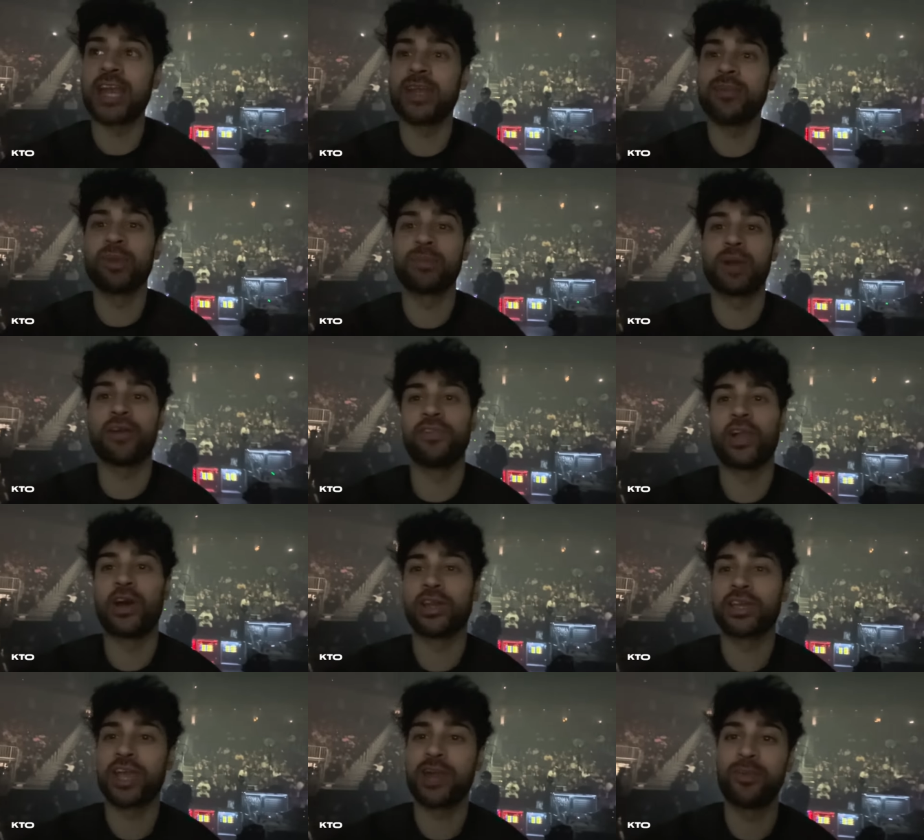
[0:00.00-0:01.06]
actually went
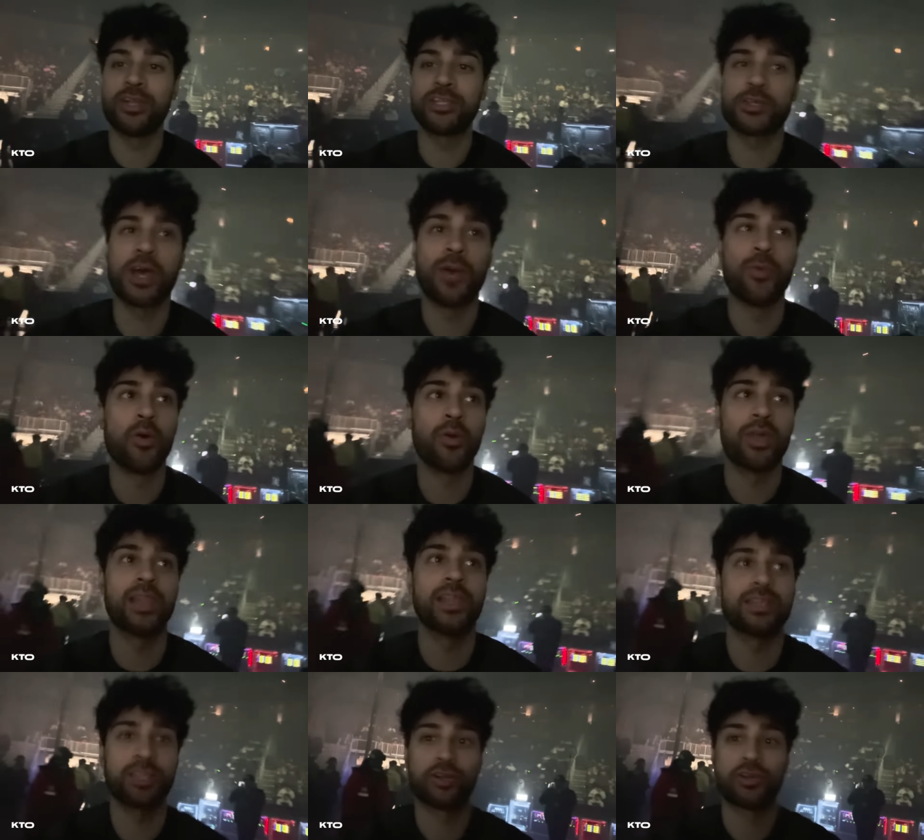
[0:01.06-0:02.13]
backstage after and I went
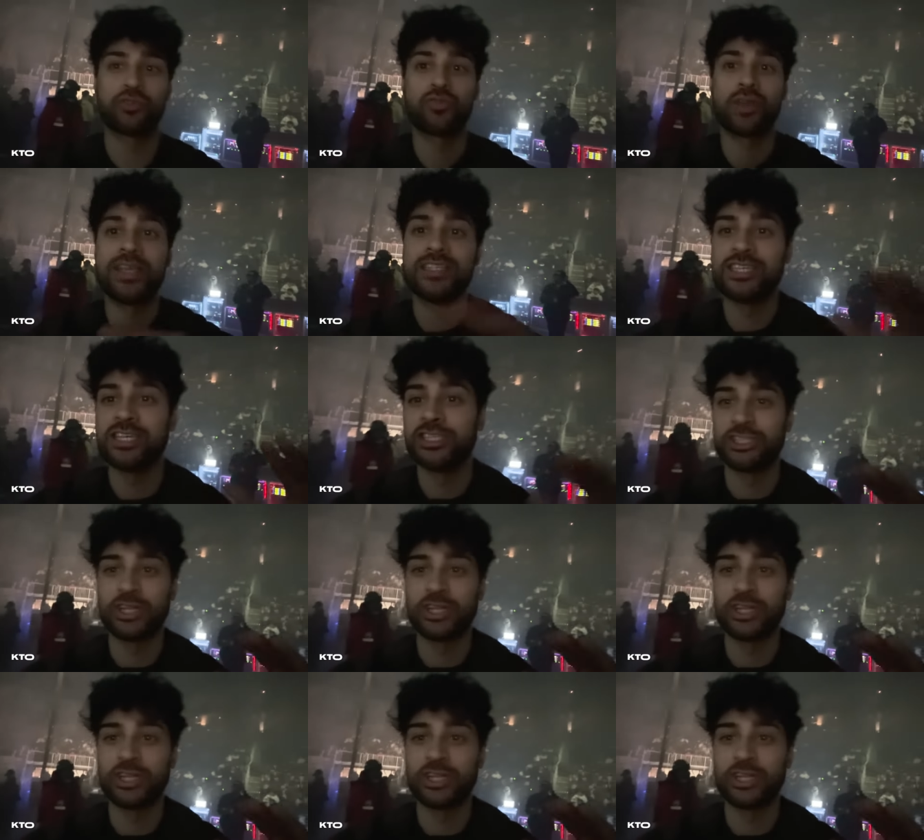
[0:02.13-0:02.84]
into this little hallway